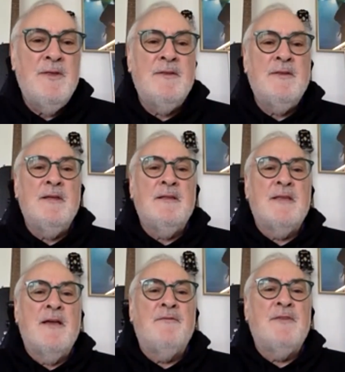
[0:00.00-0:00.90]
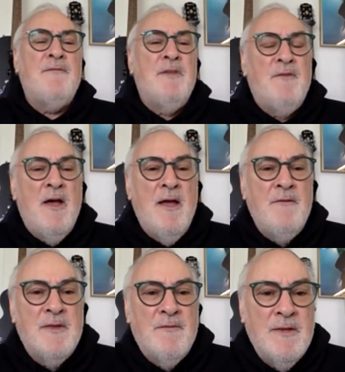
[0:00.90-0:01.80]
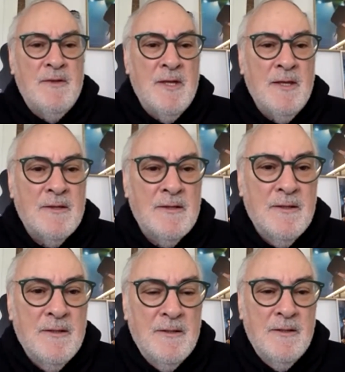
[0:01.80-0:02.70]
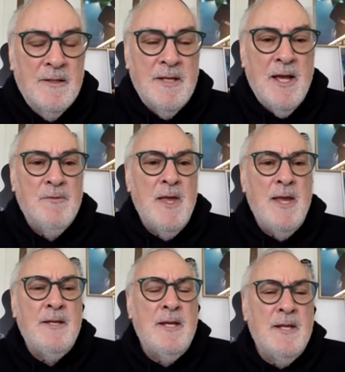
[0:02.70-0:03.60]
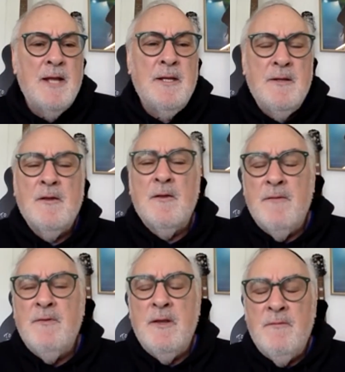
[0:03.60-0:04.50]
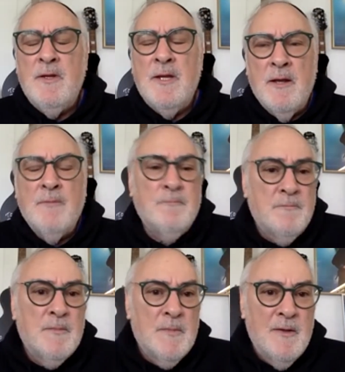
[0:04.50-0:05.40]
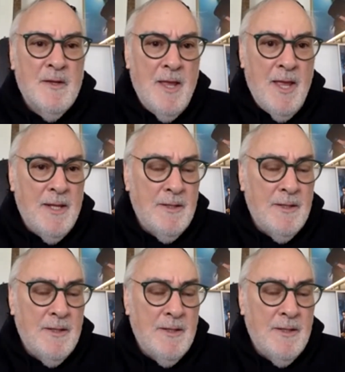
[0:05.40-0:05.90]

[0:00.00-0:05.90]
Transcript: 76, 75, 76. Yeah, I was 18, 19 years old. Even yeah. And